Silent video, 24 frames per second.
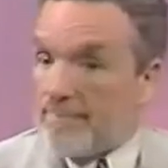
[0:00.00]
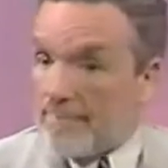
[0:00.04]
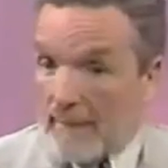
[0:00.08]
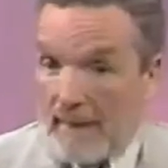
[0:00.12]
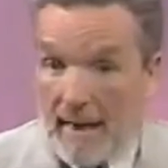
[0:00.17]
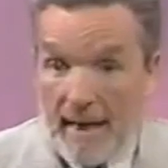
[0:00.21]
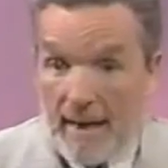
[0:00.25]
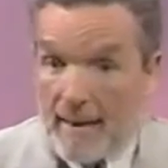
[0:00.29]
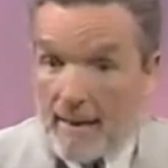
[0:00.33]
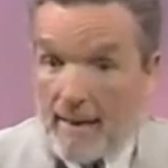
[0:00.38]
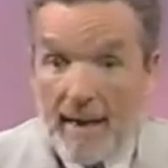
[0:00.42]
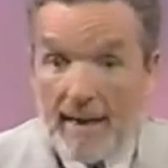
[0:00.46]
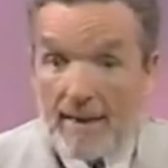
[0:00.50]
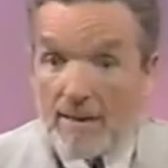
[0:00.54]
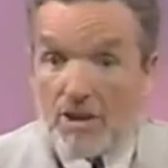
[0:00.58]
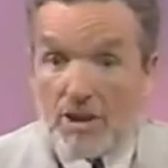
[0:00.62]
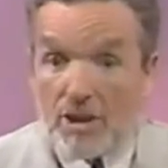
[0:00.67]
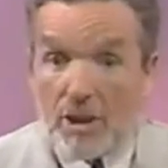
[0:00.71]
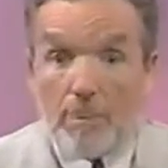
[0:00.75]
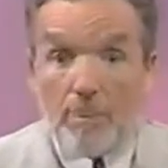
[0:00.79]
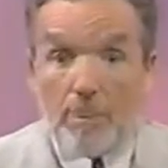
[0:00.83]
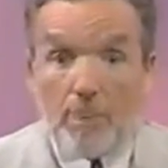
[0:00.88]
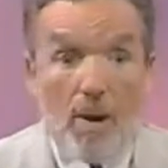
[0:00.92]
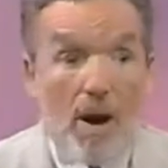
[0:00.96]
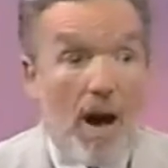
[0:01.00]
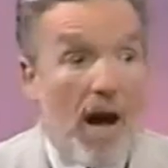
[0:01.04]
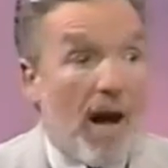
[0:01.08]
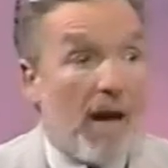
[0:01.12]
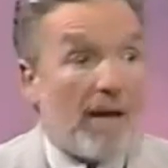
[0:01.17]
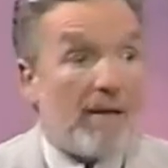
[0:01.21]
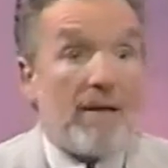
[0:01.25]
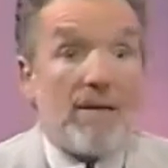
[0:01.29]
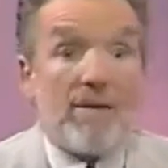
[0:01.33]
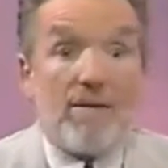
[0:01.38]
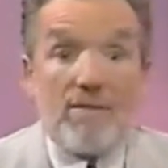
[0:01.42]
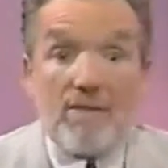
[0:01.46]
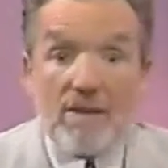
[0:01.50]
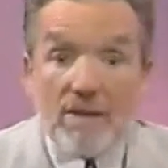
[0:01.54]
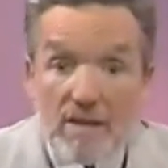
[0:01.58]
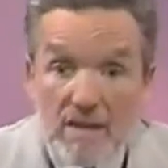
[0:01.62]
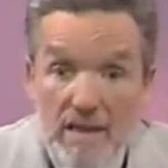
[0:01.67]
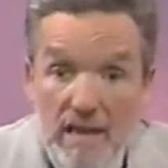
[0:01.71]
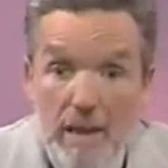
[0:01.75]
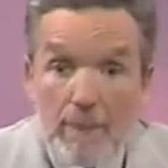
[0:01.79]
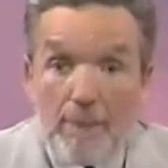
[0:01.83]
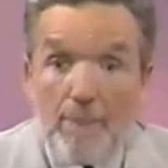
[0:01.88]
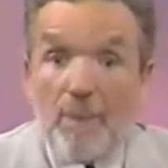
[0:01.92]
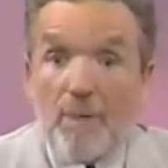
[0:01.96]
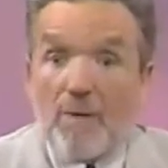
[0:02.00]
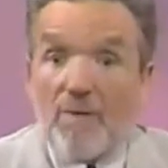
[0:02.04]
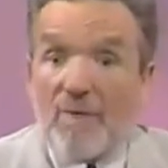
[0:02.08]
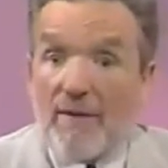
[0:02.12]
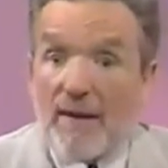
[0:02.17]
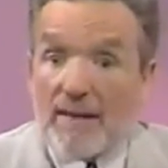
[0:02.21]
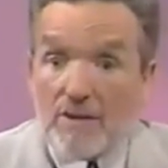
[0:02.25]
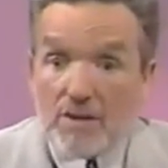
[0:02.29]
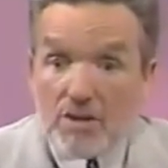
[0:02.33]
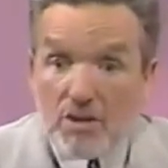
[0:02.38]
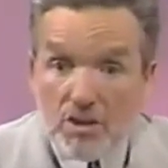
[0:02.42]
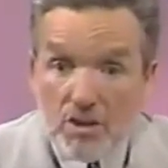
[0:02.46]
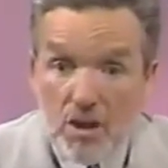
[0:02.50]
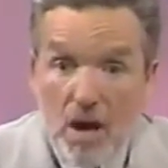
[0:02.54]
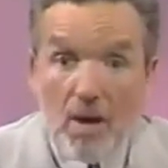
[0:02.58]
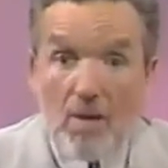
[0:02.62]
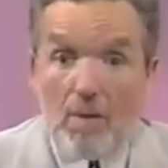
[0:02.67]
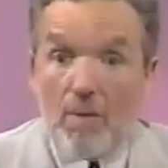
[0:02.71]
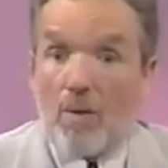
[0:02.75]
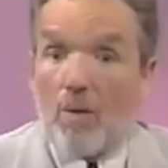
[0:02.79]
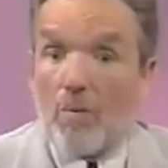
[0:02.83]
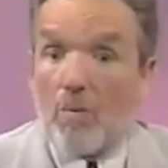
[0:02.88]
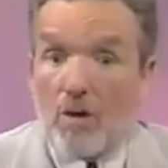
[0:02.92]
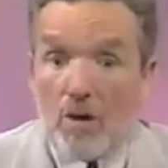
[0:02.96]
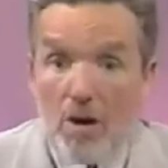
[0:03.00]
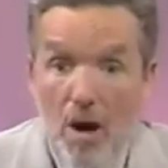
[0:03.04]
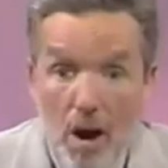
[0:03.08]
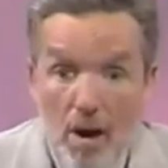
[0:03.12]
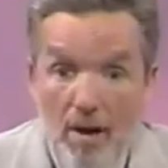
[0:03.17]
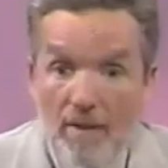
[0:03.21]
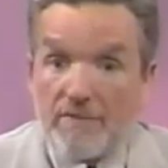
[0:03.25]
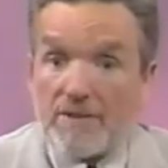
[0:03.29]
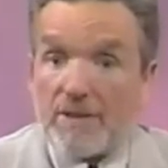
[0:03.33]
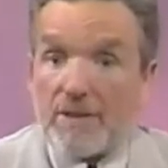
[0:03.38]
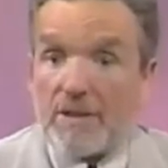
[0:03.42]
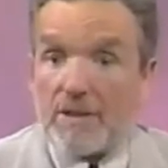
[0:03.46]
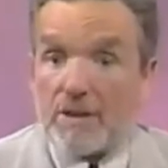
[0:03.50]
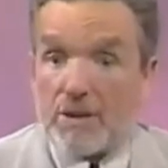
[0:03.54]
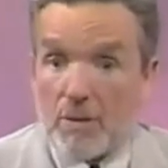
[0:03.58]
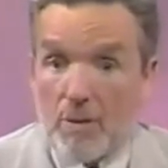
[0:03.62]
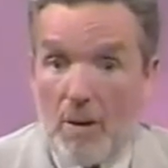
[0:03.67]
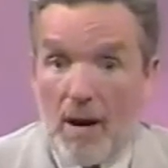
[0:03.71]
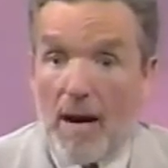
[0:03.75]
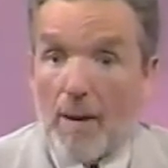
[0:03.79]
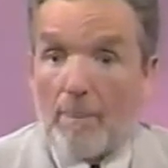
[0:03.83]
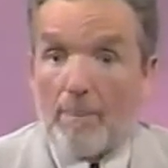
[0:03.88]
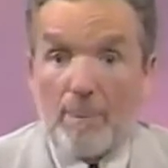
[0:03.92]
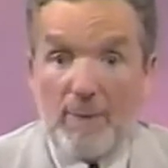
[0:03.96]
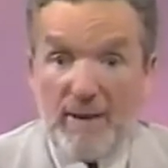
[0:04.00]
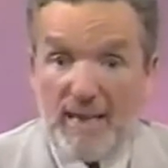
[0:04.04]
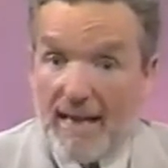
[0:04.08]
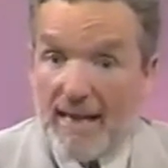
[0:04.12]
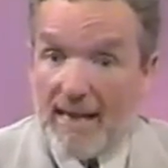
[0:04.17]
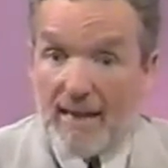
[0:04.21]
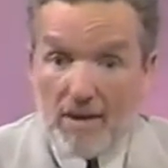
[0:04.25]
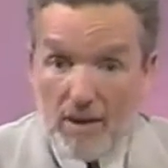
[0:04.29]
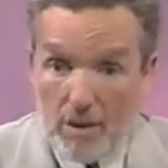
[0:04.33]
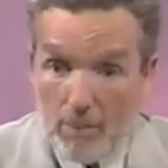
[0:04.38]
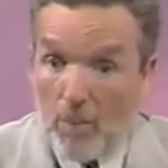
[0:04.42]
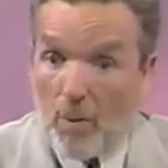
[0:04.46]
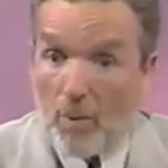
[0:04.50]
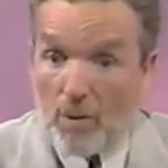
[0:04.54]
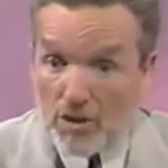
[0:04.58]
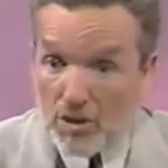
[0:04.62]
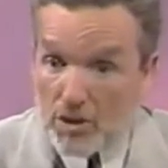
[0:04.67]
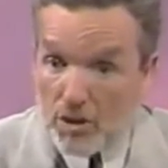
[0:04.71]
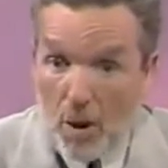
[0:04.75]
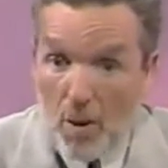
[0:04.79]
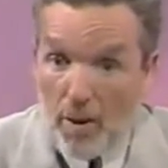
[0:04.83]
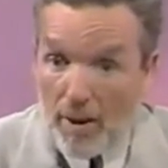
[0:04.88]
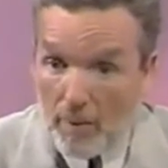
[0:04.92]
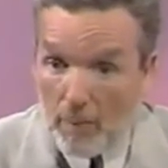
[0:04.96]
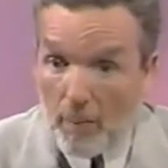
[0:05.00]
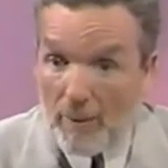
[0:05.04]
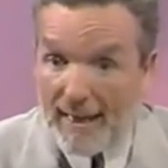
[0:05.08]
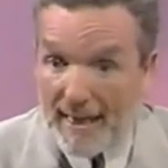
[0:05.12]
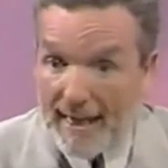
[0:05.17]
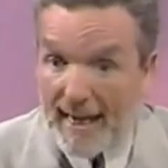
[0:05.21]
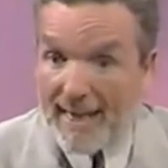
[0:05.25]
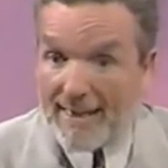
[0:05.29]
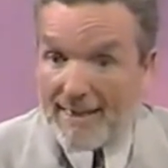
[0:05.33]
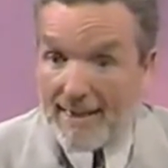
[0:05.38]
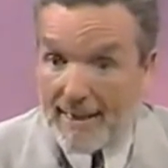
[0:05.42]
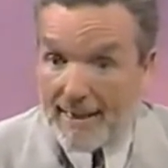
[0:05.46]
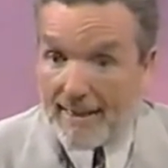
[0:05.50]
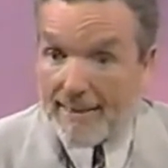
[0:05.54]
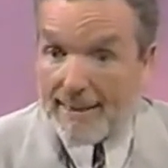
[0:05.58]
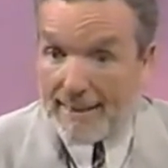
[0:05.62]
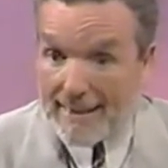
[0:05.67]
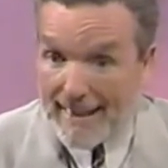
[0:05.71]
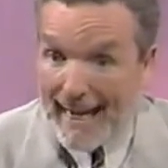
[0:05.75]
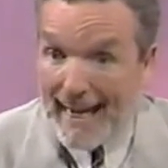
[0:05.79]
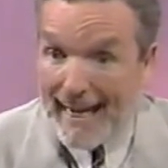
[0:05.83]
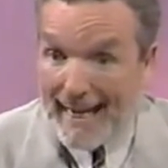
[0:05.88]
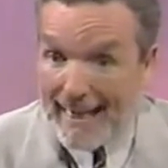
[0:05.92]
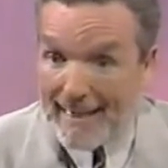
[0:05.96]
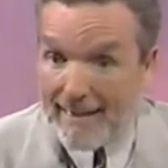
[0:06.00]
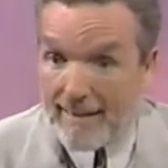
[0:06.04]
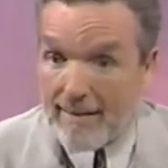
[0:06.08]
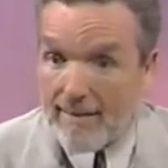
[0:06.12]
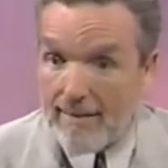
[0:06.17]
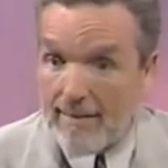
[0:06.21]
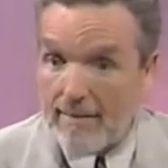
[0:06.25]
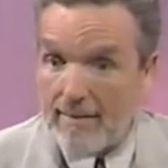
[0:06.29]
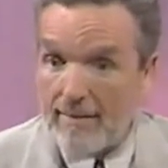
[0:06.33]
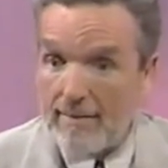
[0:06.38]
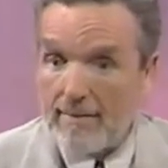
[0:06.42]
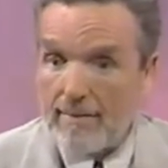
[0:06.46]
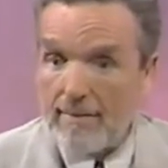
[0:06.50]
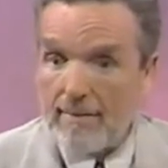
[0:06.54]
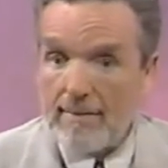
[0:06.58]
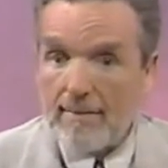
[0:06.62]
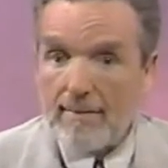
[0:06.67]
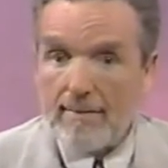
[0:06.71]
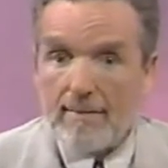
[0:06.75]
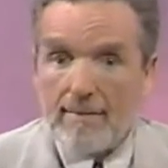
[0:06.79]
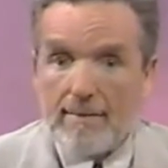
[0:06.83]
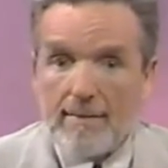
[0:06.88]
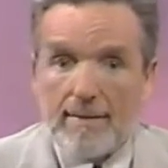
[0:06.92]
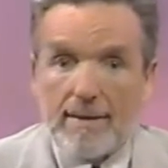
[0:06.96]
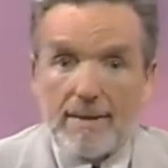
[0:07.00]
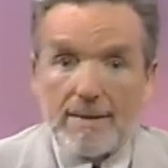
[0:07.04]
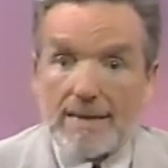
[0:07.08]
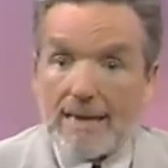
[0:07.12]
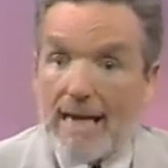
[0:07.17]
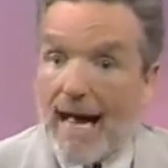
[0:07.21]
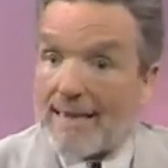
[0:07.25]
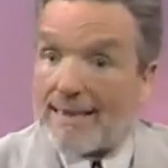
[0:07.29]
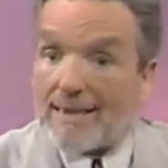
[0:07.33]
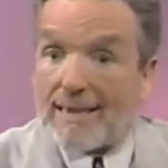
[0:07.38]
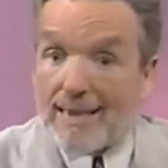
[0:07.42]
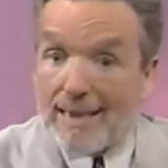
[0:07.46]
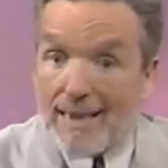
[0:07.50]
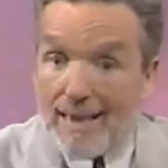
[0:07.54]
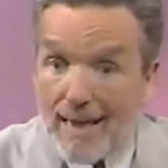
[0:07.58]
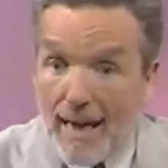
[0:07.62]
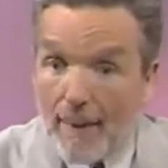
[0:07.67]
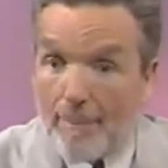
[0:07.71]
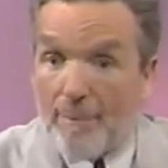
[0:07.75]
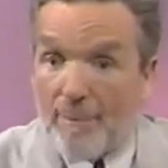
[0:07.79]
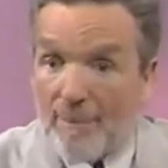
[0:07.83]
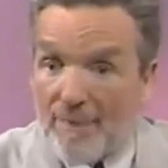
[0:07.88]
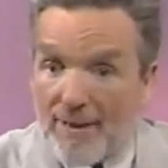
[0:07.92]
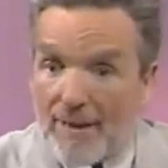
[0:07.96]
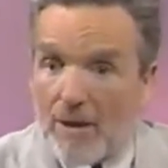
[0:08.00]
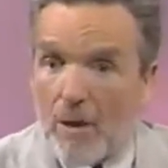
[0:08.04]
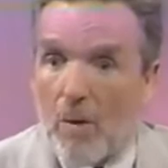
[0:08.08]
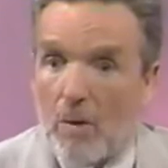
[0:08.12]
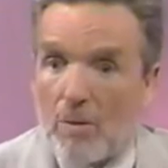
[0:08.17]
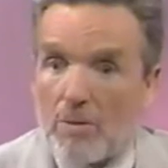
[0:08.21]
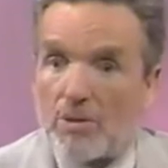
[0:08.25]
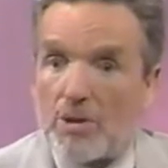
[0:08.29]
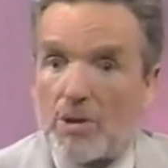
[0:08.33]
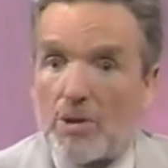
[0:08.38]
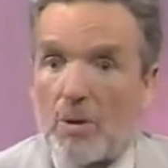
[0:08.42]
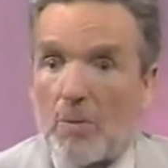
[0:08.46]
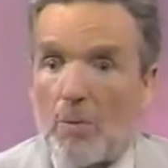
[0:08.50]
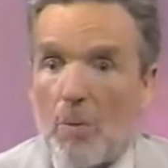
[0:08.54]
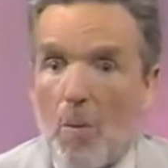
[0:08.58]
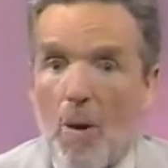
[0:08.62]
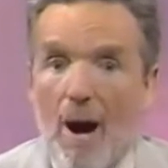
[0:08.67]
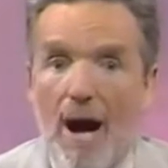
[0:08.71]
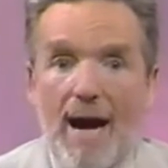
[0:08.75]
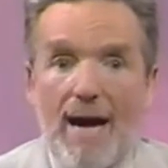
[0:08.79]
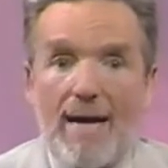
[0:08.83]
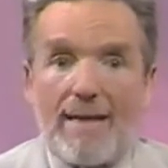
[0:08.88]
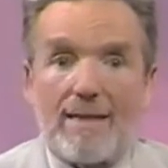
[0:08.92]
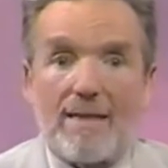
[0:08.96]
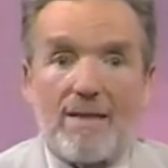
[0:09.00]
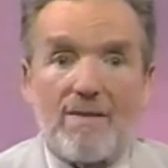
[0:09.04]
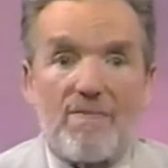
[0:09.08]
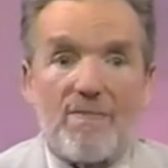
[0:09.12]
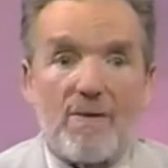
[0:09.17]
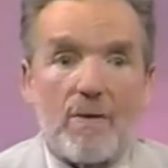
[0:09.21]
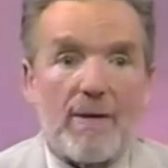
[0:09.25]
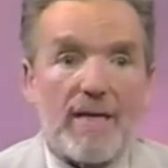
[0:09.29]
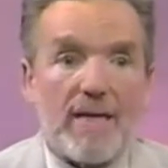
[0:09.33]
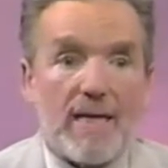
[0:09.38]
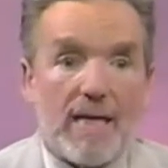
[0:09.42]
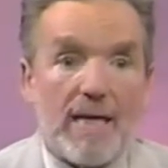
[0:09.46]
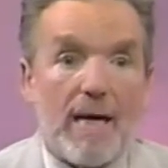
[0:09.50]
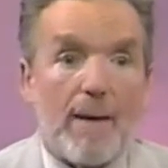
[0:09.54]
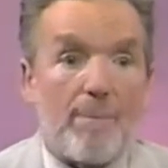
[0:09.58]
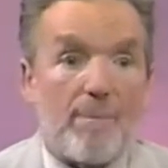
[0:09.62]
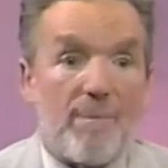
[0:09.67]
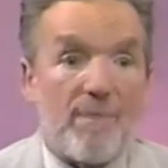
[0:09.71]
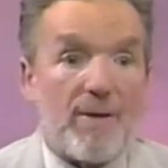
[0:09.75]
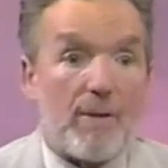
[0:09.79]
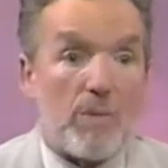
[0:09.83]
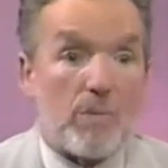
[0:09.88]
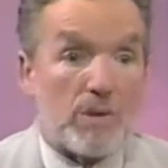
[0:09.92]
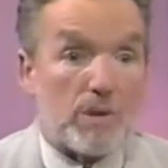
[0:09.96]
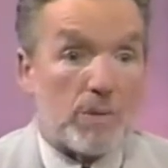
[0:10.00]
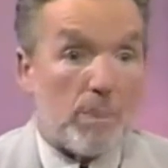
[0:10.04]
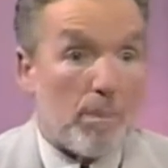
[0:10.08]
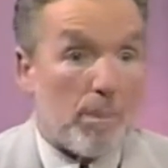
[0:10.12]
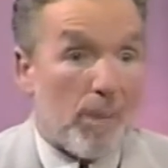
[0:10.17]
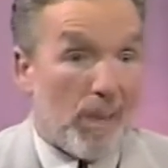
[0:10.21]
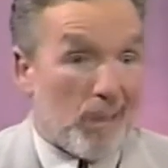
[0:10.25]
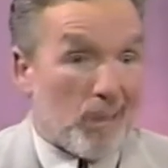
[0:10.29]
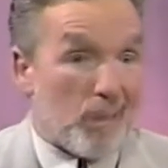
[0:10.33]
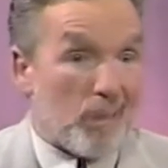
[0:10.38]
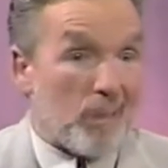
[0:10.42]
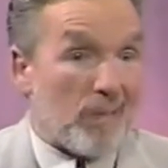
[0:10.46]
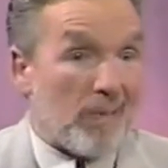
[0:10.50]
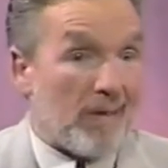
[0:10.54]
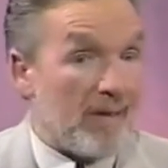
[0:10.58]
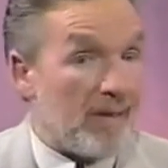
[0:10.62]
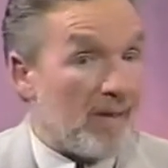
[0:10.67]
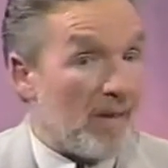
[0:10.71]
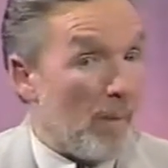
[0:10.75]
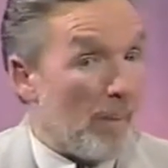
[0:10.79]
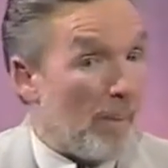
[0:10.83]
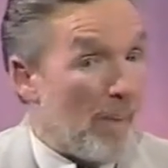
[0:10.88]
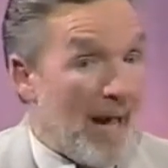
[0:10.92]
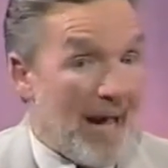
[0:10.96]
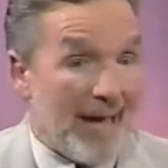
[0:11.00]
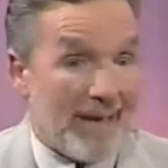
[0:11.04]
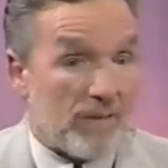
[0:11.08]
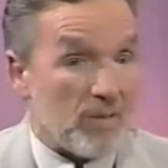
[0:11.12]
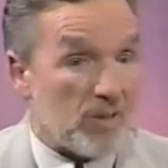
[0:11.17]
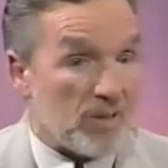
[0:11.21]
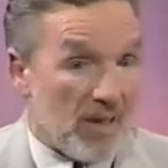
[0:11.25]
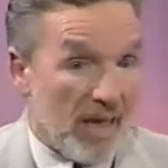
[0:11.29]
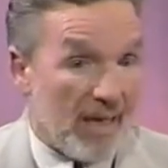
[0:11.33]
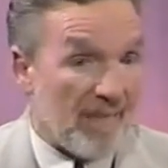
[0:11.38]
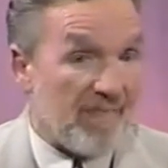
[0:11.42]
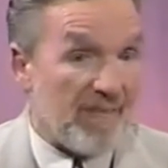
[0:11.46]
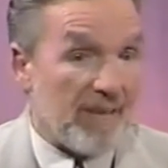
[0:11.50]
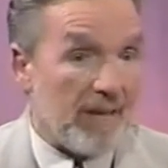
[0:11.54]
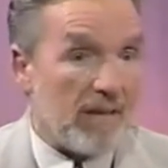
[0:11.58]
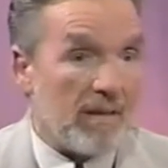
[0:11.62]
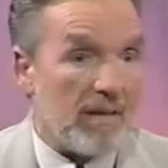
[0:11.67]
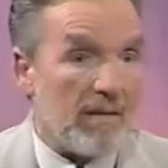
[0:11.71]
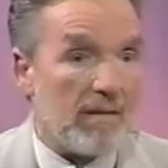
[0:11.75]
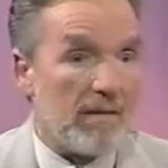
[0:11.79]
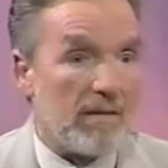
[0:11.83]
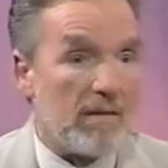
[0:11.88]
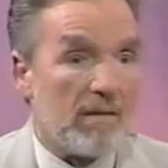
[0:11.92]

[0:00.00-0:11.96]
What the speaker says: And Gibran, "The deeper that sorrow carves into our being, the more joy we can contain. Is not the cup that holds your wine the very cup that was burned in the potter's oven?